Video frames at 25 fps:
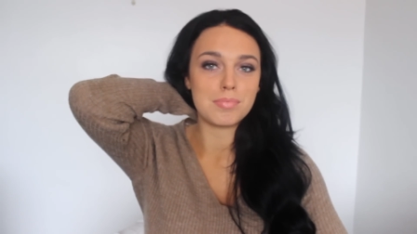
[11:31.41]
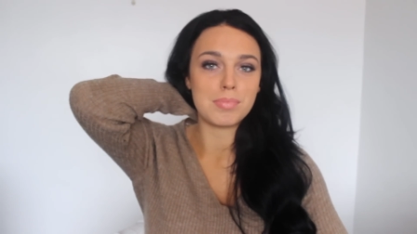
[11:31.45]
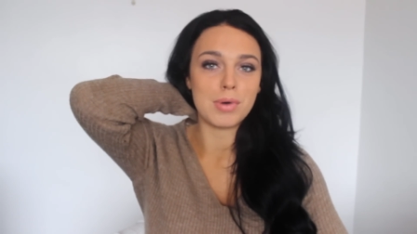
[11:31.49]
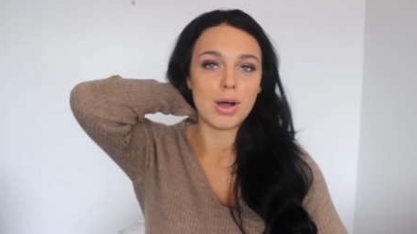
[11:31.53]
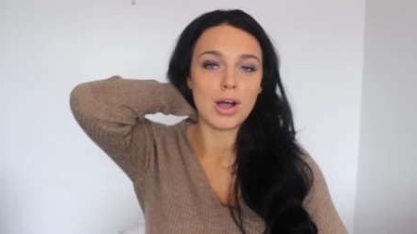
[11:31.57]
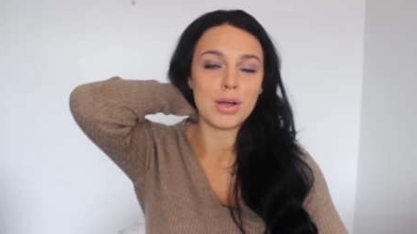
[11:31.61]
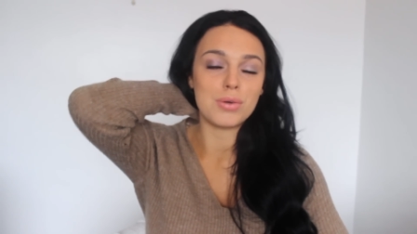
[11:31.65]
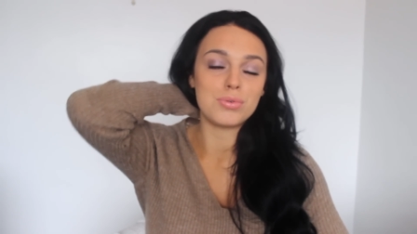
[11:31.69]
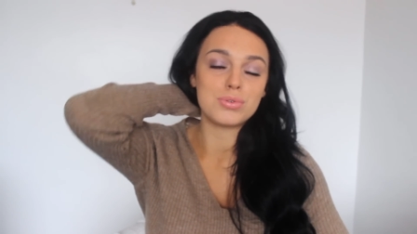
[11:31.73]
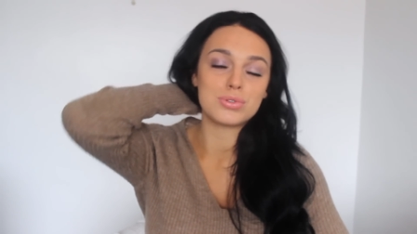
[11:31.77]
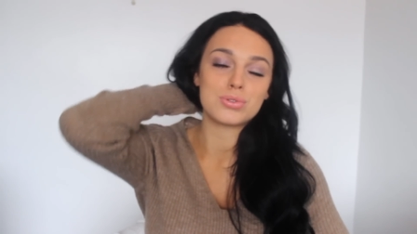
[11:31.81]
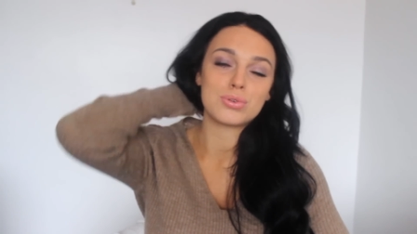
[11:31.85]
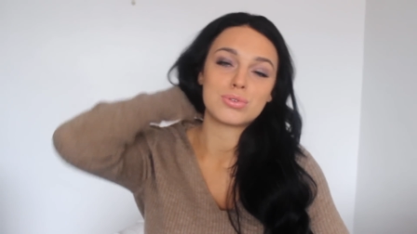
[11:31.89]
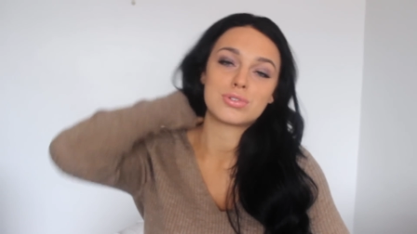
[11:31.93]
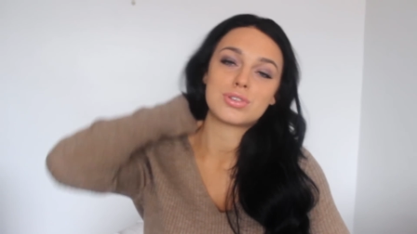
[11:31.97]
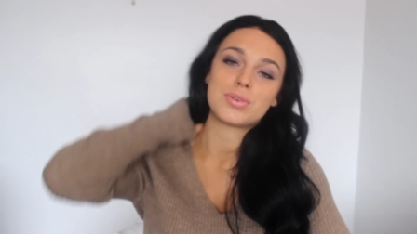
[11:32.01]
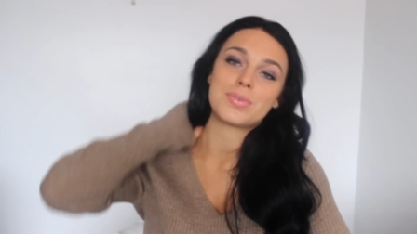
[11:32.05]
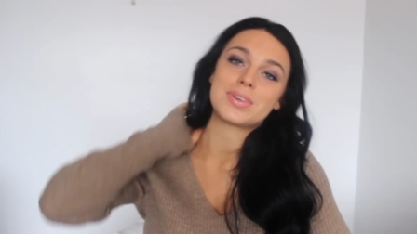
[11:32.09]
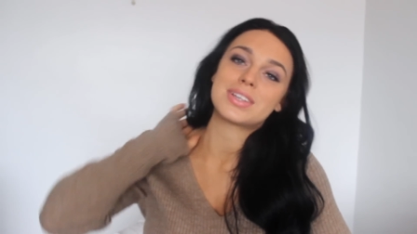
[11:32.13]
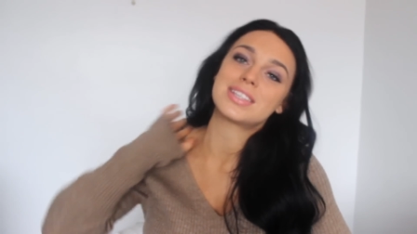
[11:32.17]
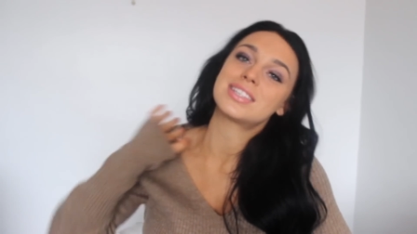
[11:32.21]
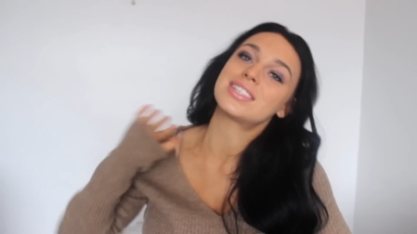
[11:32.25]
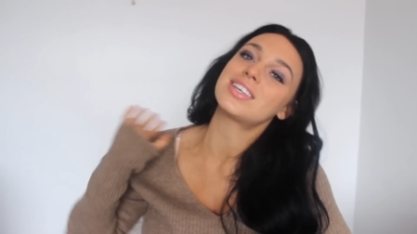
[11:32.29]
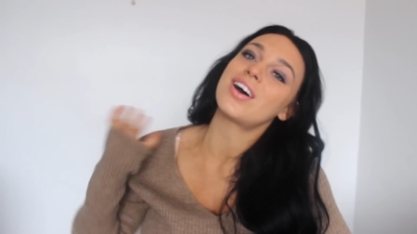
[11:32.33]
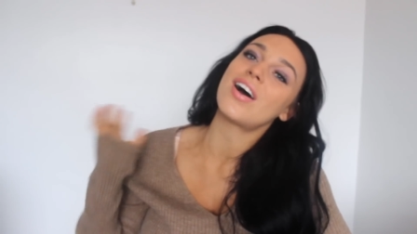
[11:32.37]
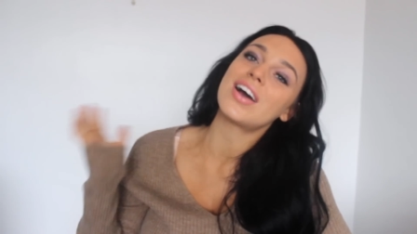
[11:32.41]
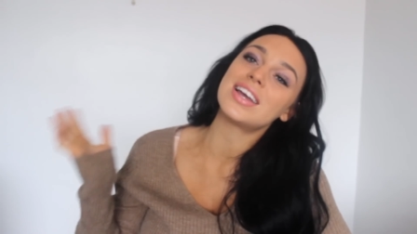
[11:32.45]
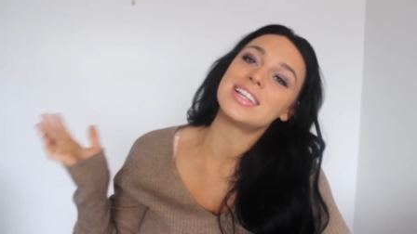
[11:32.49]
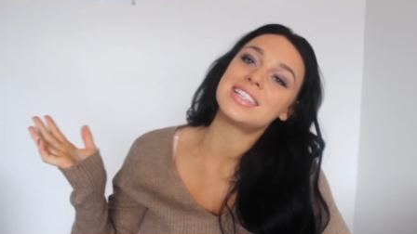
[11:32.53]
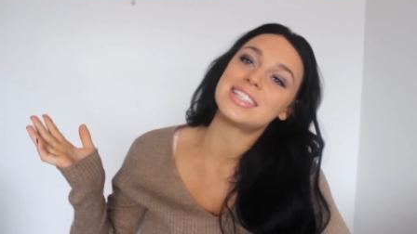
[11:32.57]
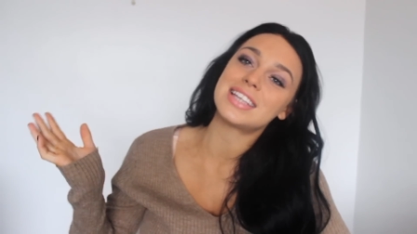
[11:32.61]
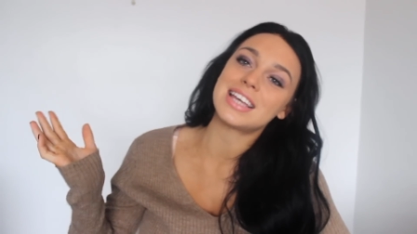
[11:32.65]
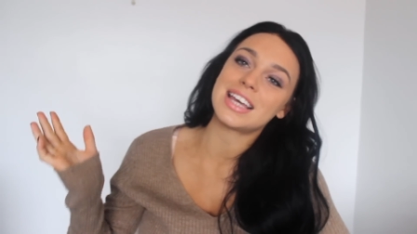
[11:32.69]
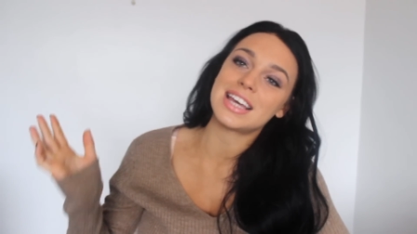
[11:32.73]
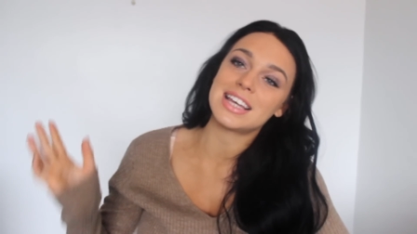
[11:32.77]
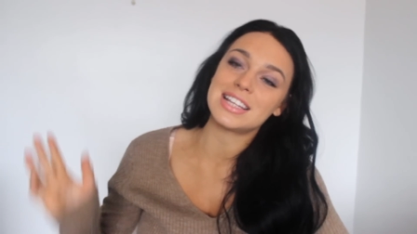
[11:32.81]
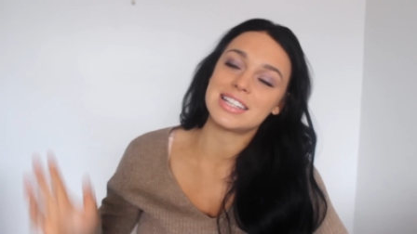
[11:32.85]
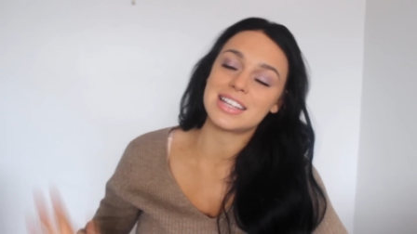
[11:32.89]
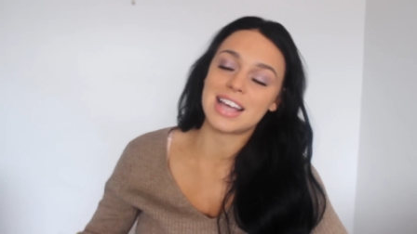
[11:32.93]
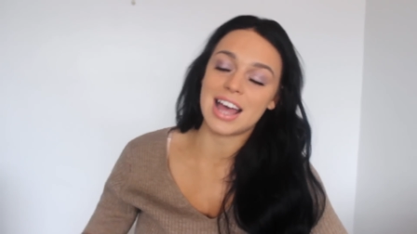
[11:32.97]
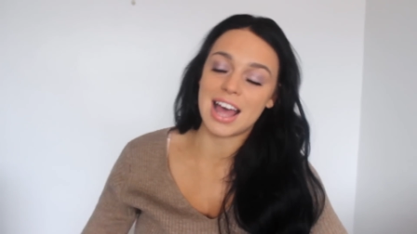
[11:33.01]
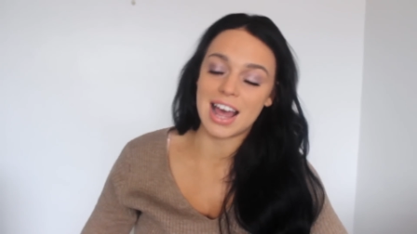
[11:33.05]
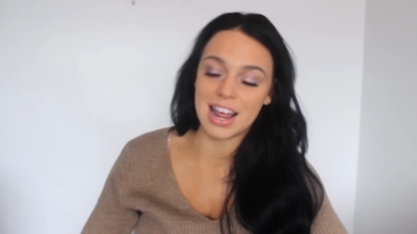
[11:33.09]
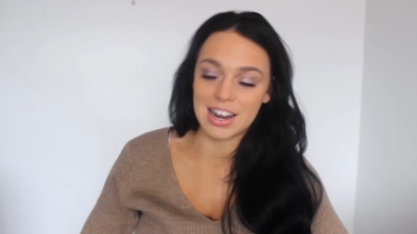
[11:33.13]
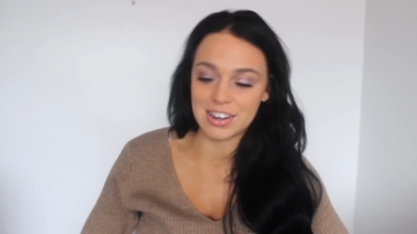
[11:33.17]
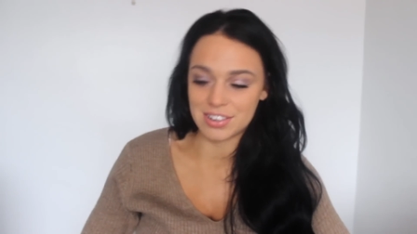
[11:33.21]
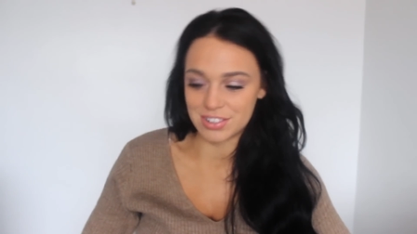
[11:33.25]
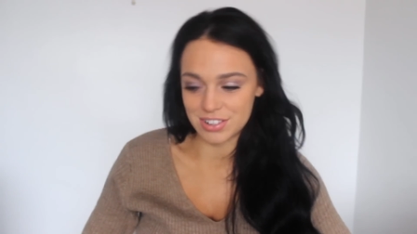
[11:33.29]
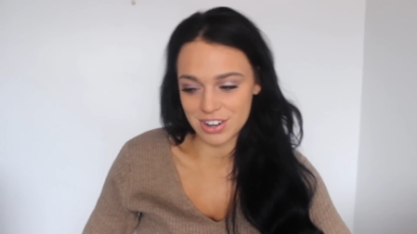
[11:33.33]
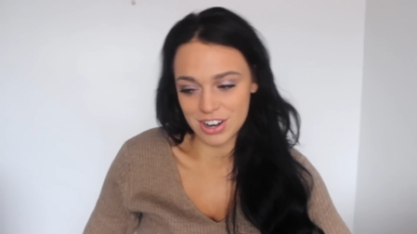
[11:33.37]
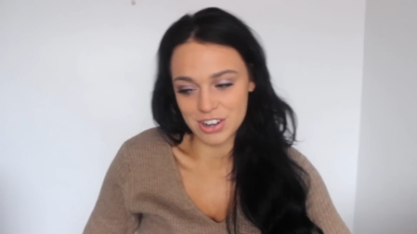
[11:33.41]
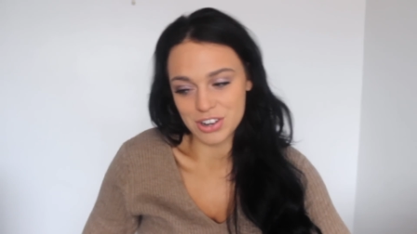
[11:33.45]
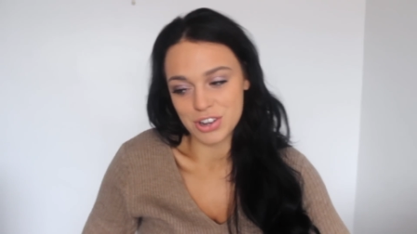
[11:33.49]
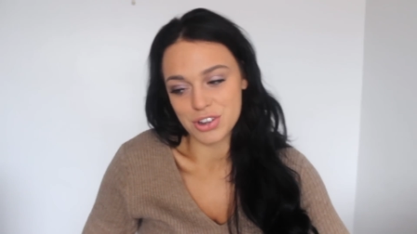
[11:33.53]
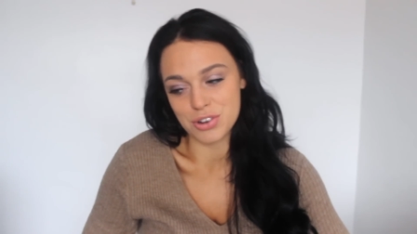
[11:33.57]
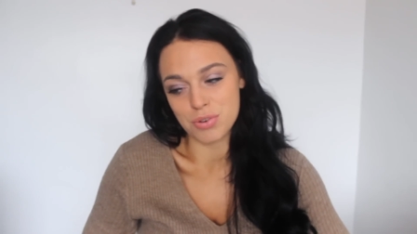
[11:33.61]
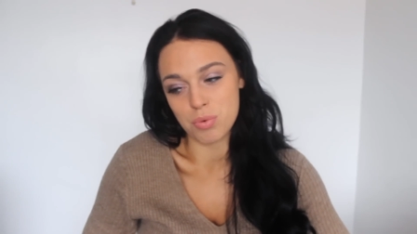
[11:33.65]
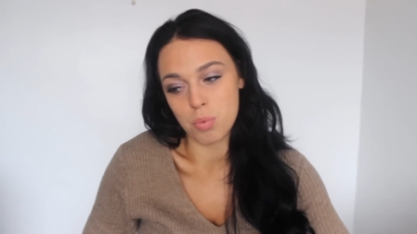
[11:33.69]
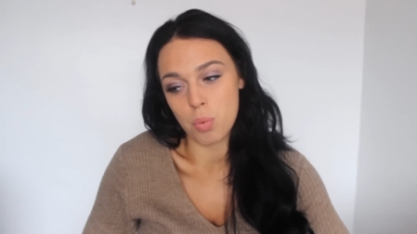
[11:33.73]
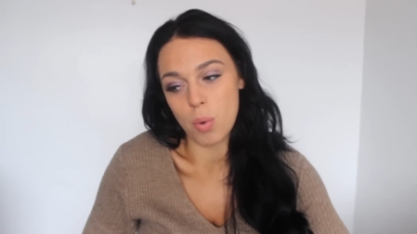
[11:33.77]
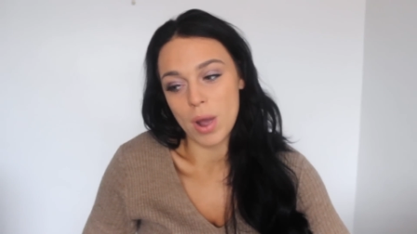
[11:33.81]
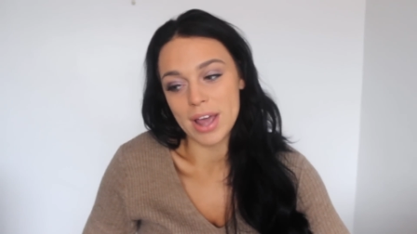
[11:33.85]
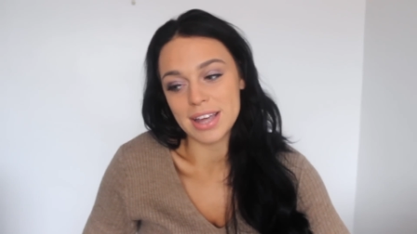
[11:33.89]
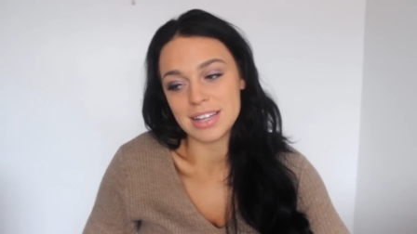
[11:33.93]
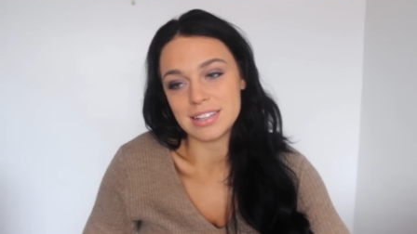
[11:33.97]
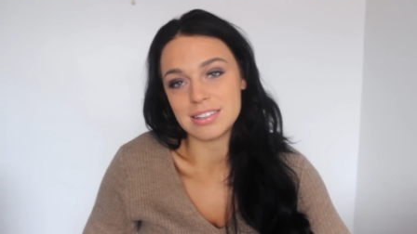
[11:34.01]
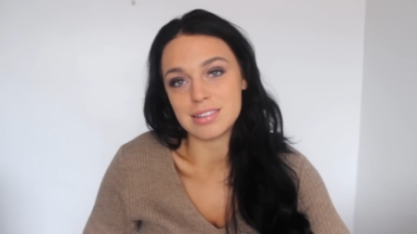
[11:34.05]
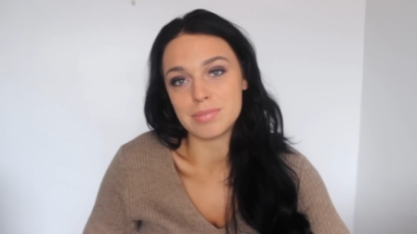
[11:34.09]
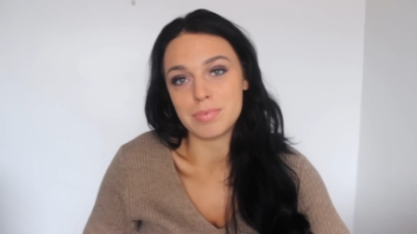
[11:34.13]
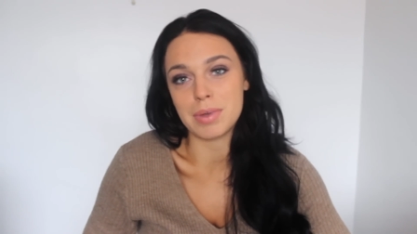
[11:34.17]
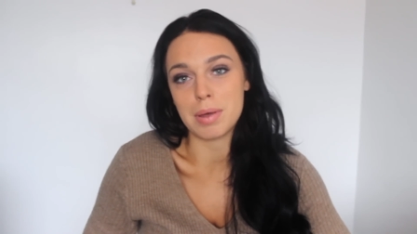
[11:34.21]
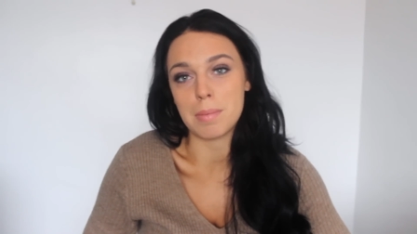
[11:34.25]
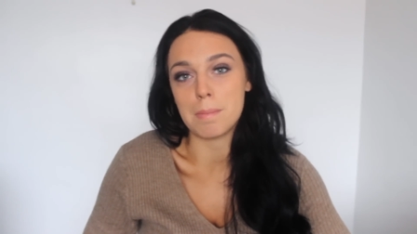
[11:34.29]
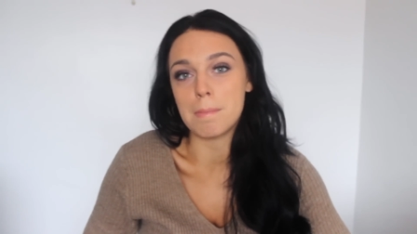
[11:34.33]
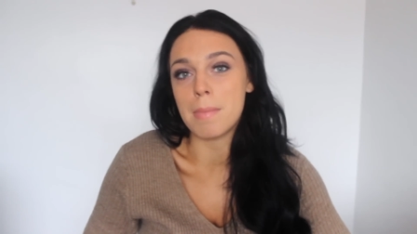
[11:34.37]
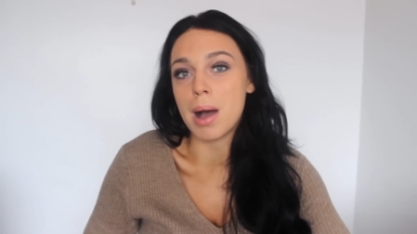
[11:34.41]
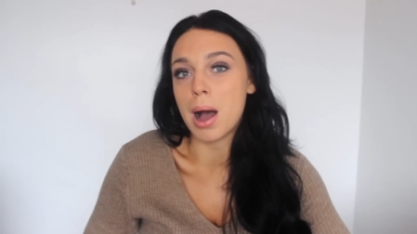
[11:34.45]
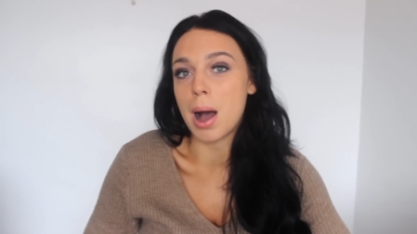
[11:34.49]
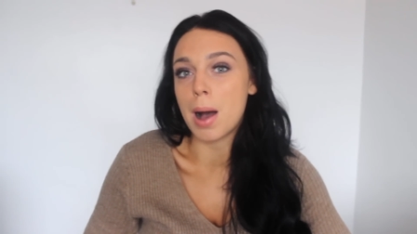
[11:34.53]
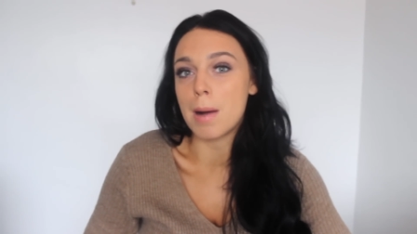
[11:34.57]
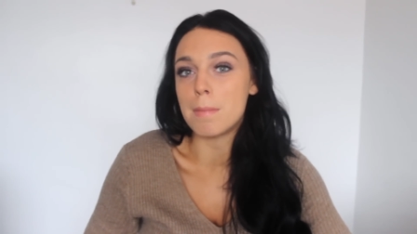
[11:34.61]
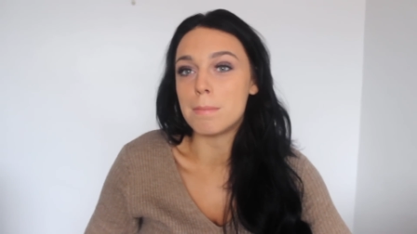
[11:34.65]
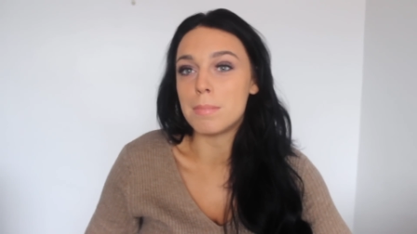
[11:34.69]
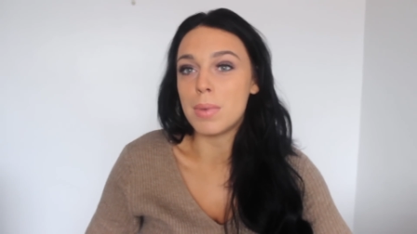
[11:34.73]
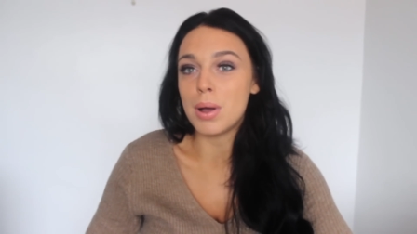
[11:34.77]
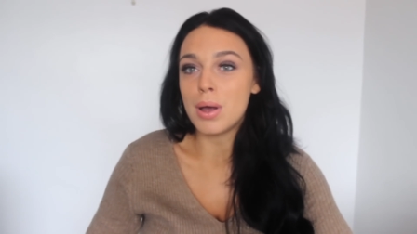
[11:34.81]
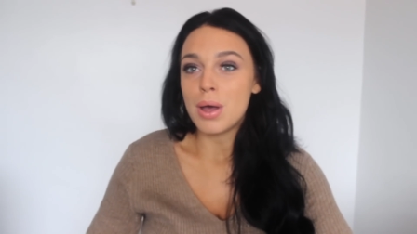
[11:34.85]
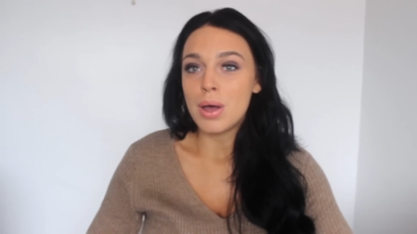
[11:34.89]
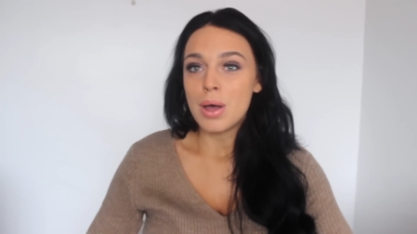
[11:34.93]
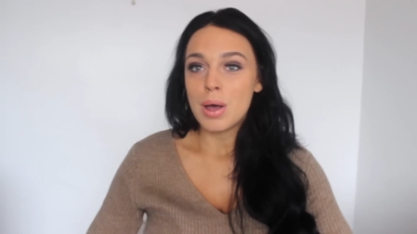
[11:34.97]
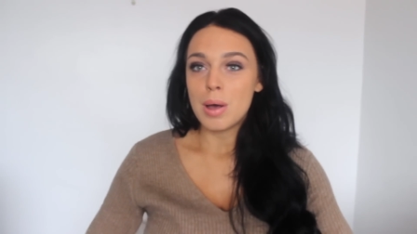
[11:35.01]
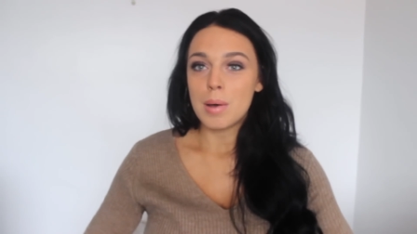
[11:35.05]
but I was also excited and I couldn't wait to be a mum